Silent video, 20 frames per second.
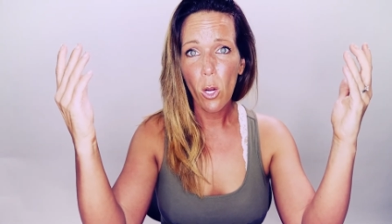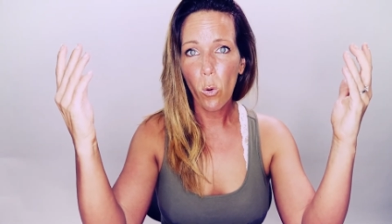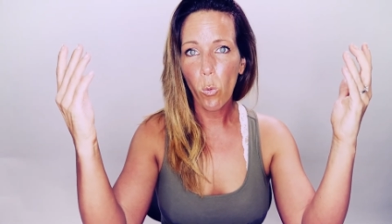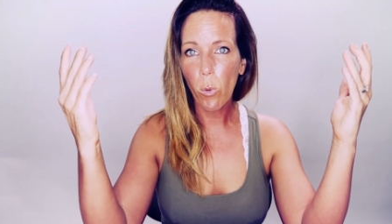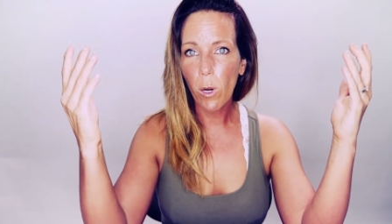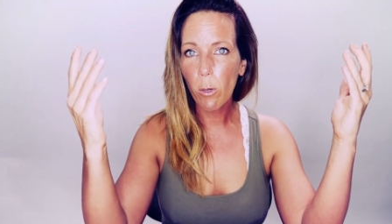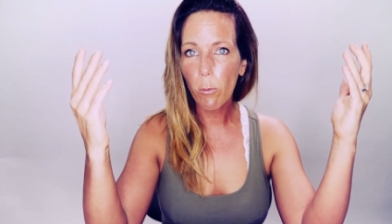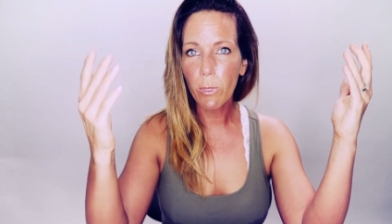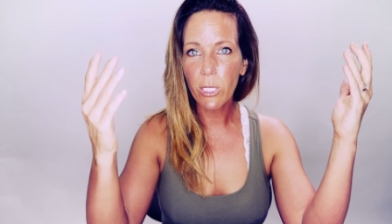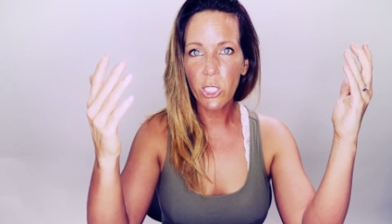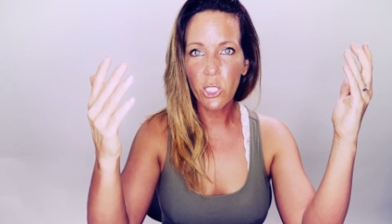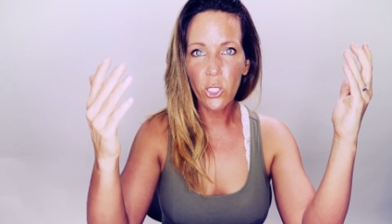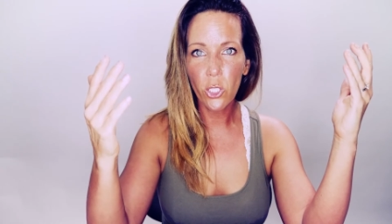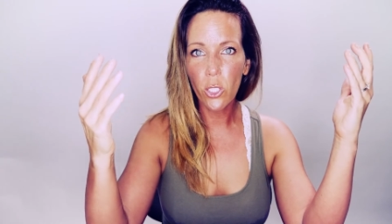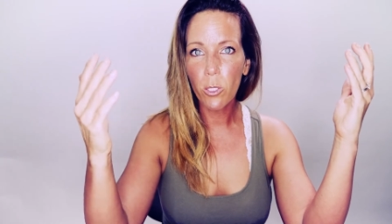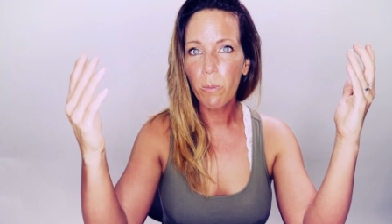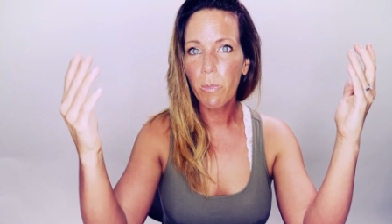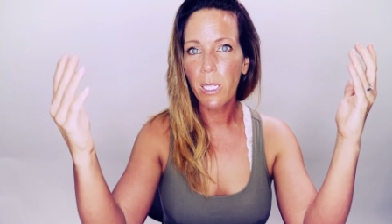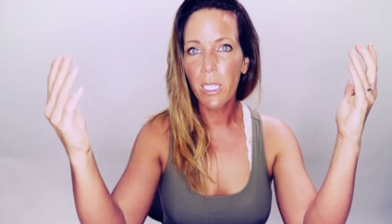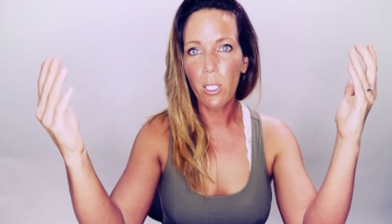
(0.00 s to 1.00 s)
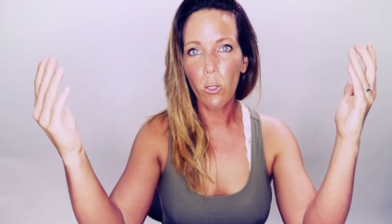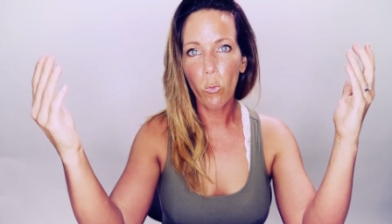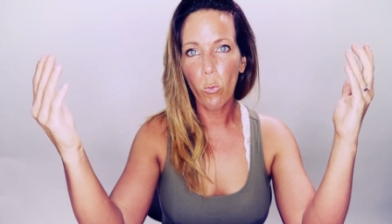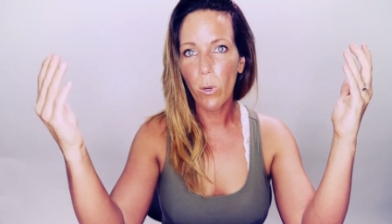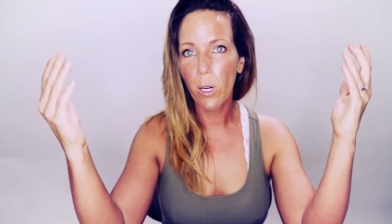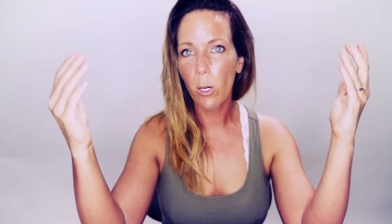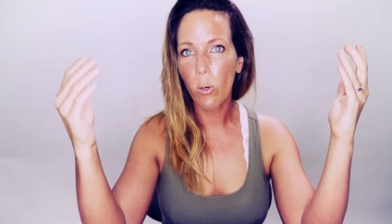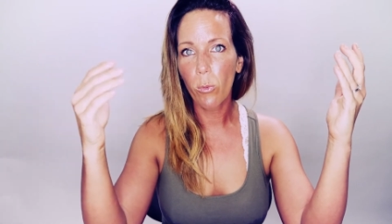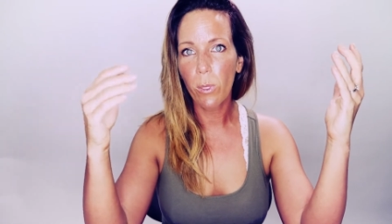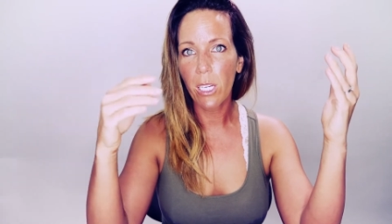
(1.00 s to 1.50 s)
Where we should be and
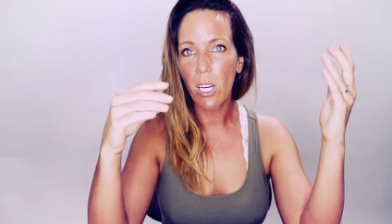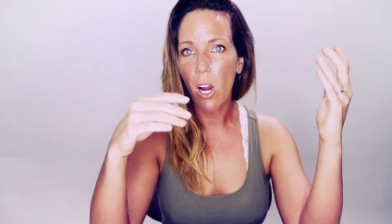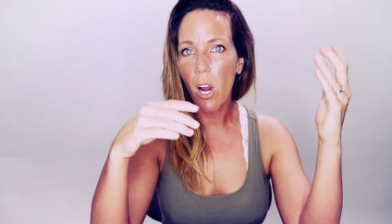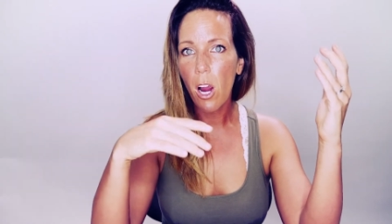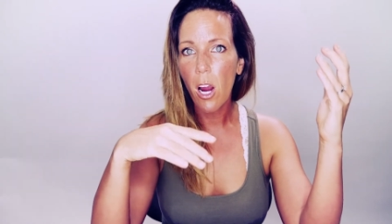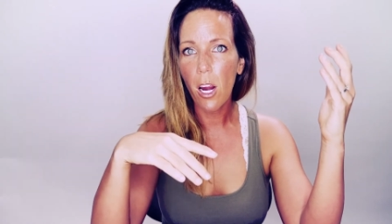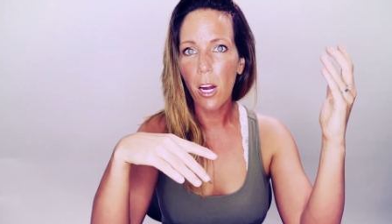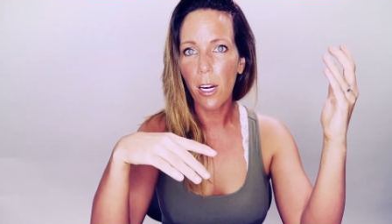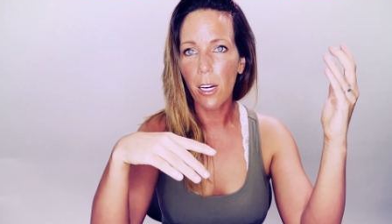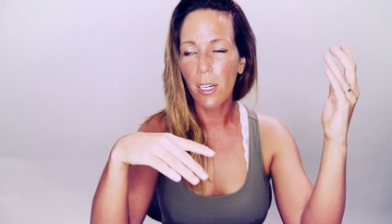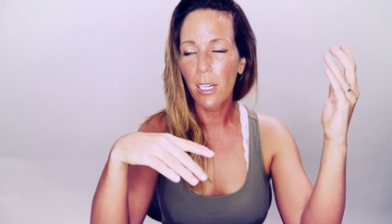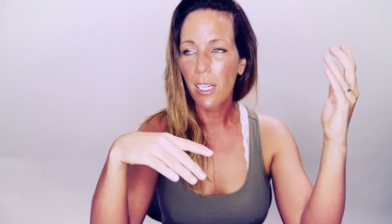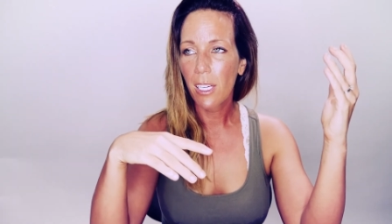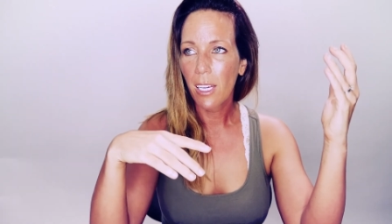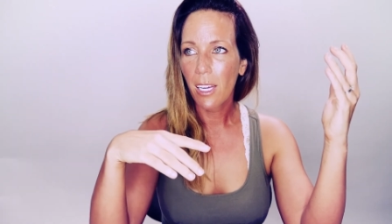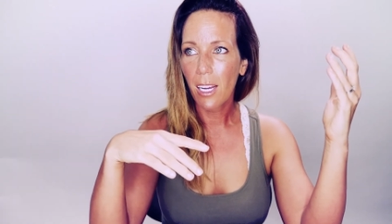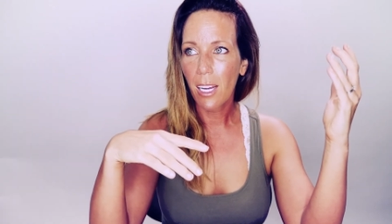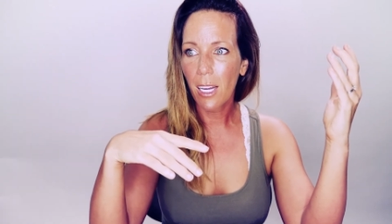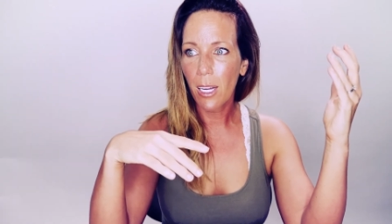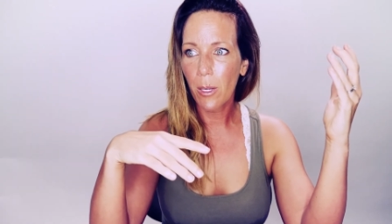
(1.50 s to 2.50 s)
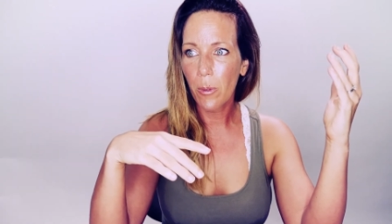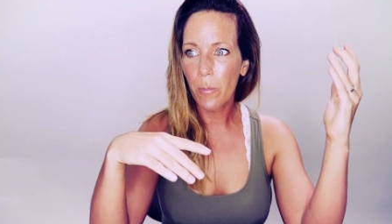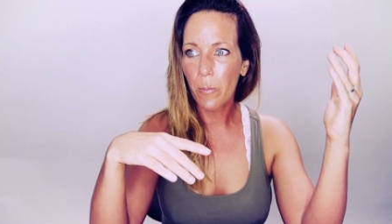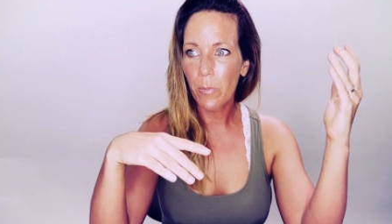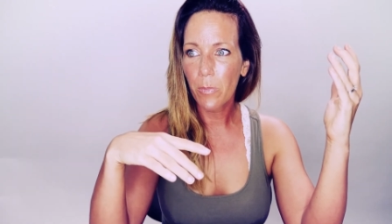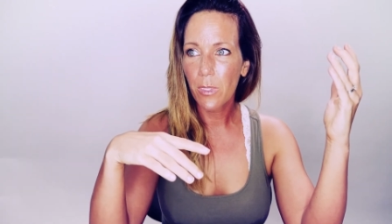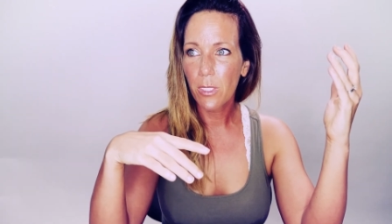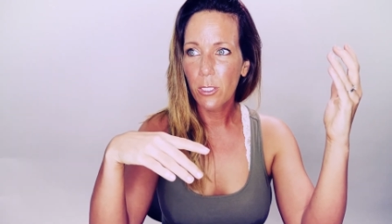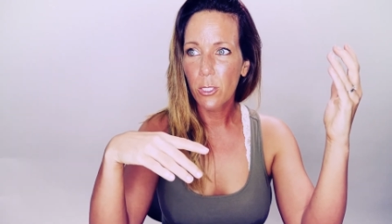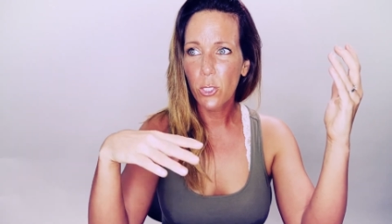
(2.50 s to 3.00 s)
where we are
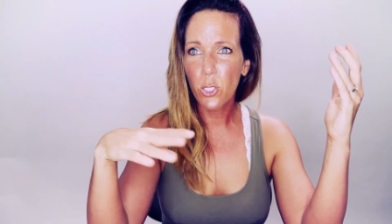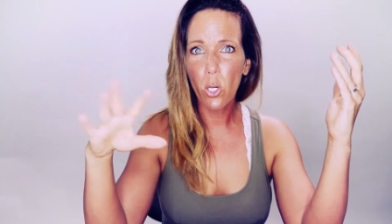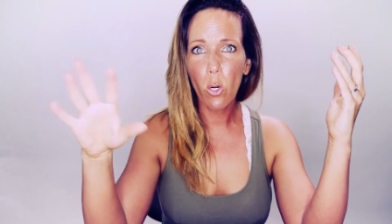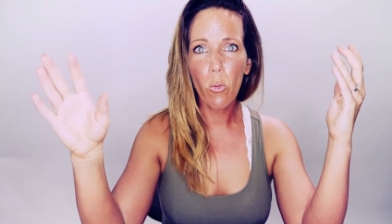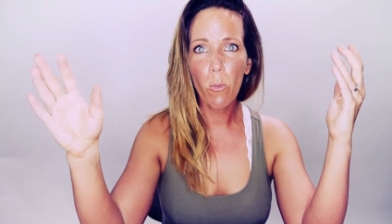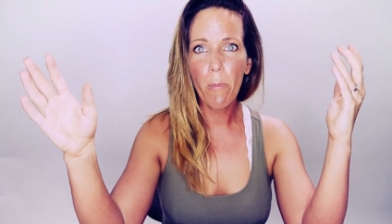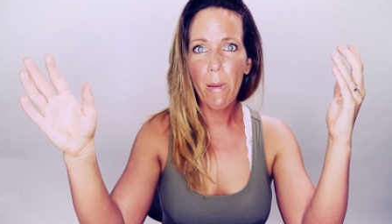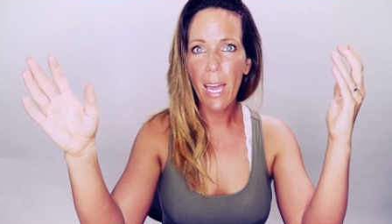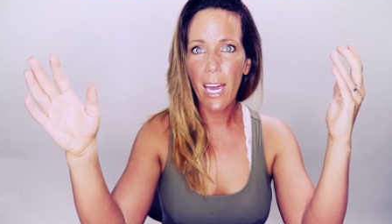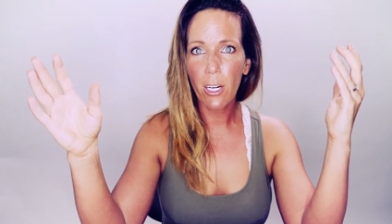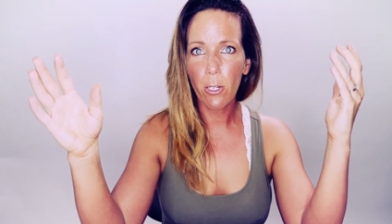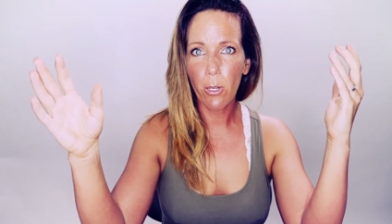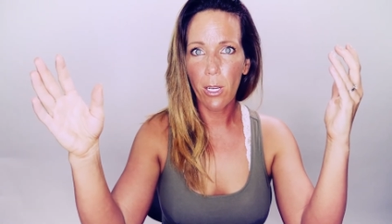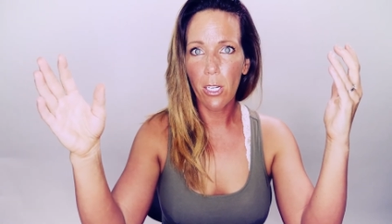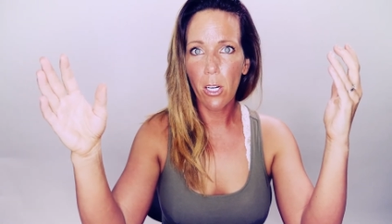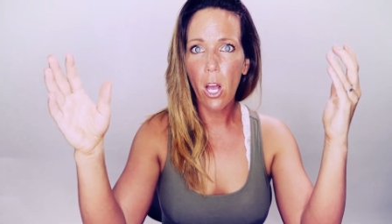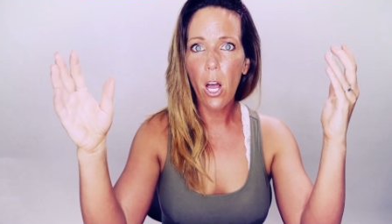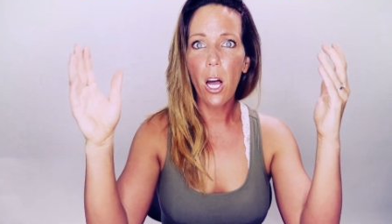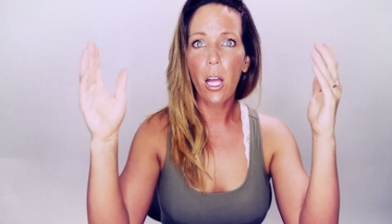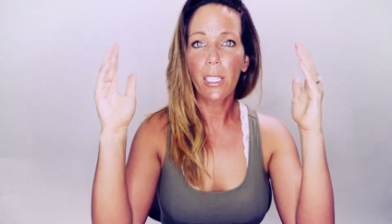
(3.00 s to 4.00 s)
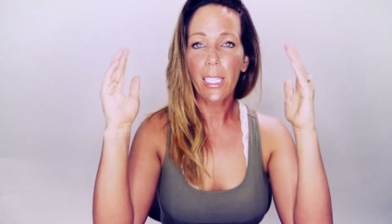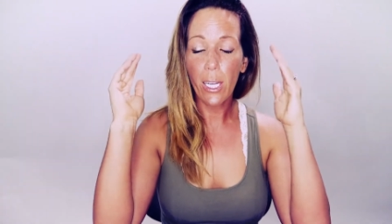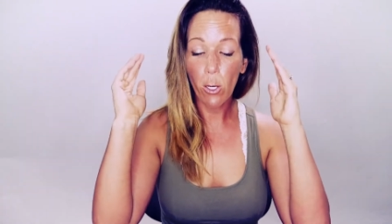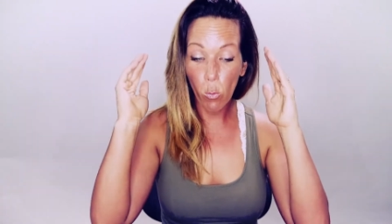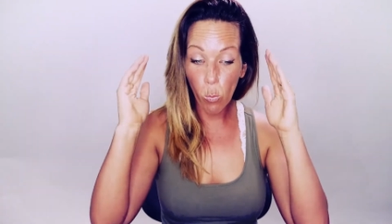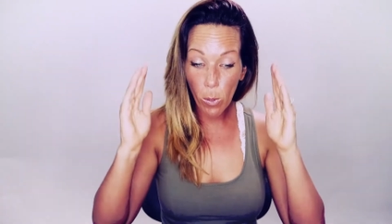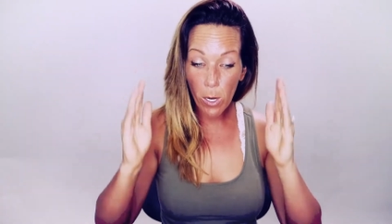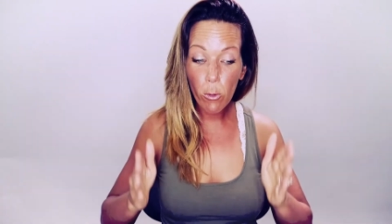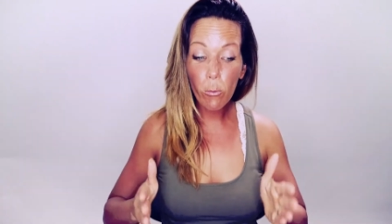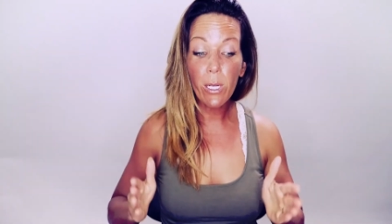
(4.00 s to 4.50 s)
don't matter at all. Like,
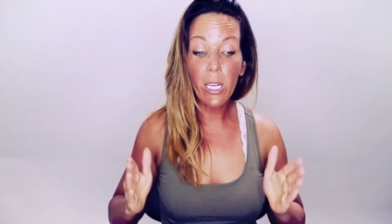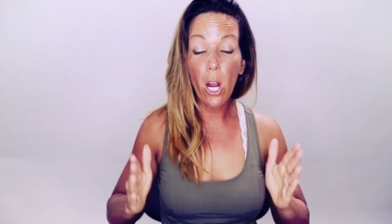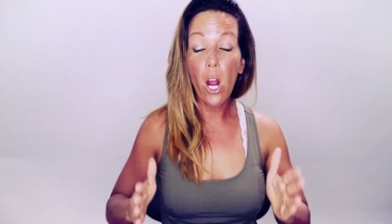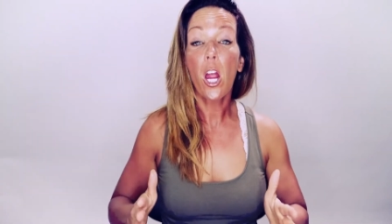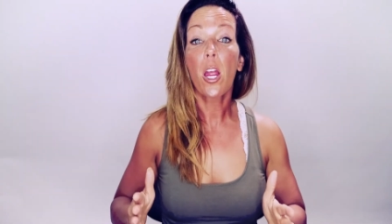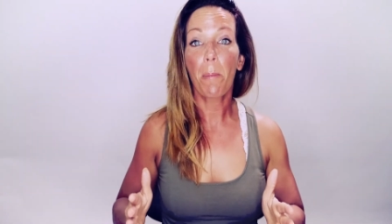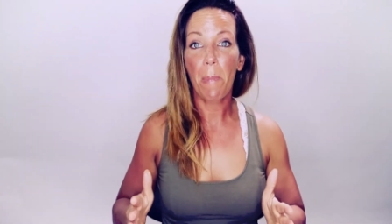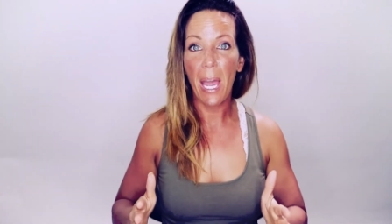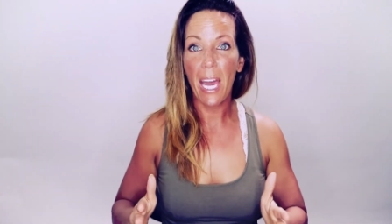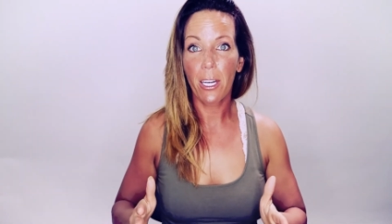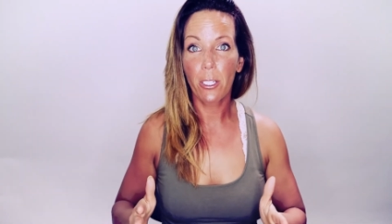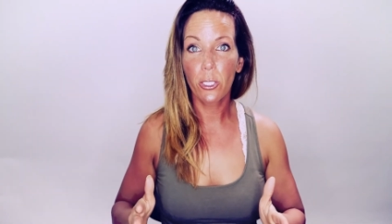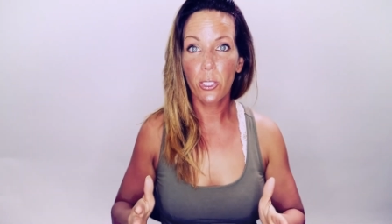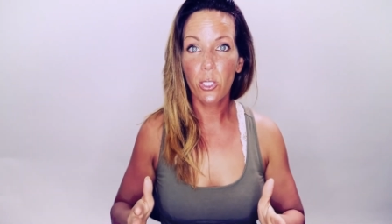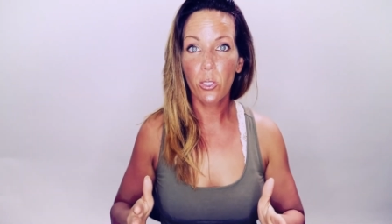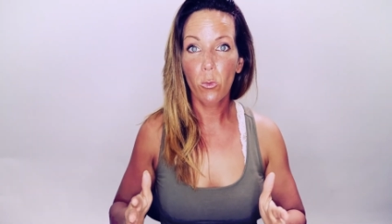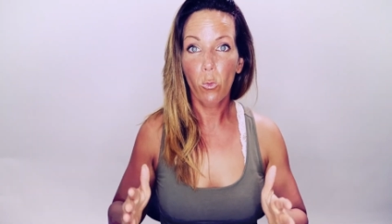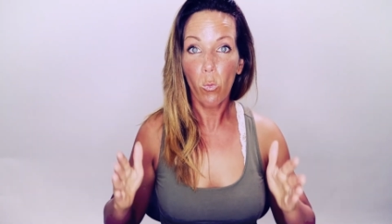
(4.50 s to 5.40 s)
where we are matters.